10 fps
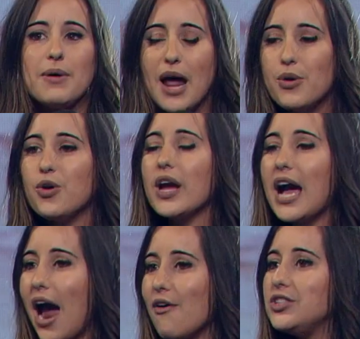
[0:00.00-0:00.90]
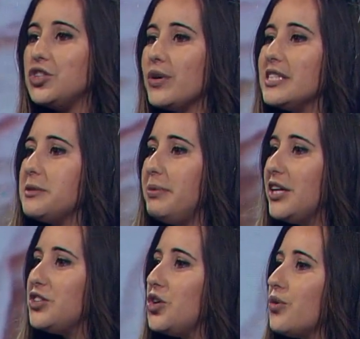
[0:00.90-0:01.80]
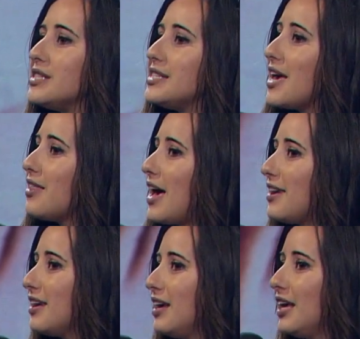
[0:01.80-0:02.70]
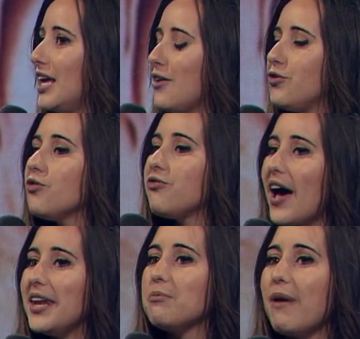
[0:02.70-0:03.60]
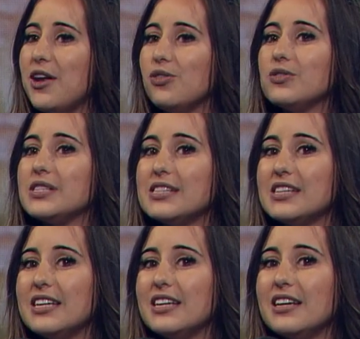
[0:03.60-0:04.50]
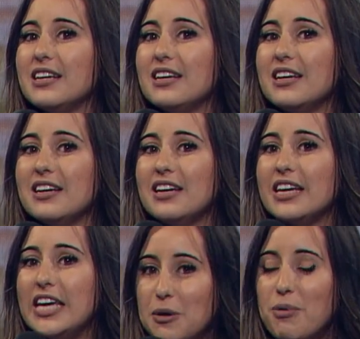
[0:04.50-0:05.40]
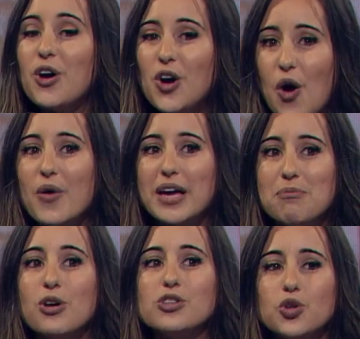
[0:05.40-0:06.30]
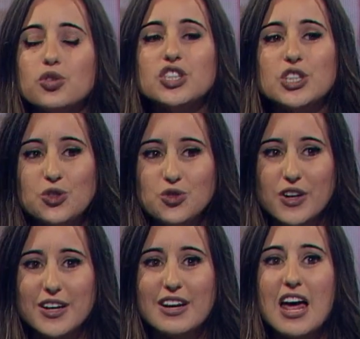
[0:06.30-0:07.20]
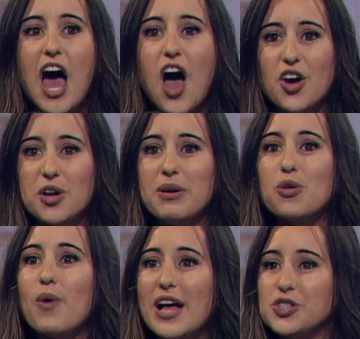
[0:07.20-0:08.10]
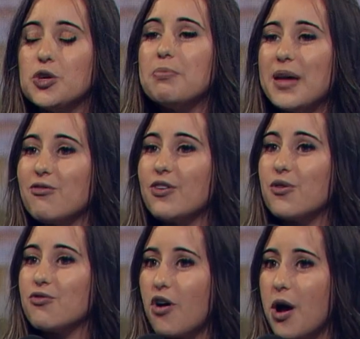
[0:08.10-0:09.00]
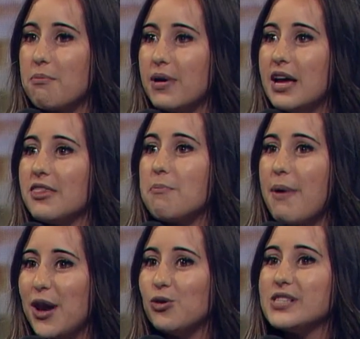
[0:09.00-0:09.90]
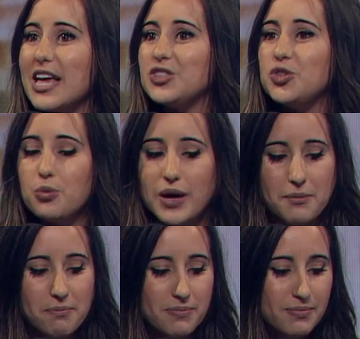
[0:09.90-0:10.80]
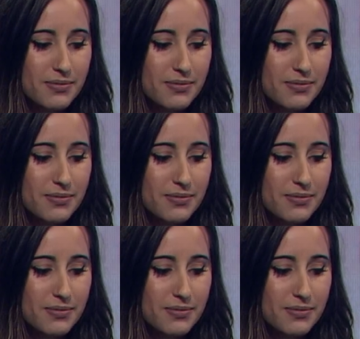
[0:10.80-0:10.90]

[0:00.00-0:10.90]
But I want to encourage you and speak to you and say that if you're fighting battles, keep on going because your children are going to be the ones who benefit from the battles that you win.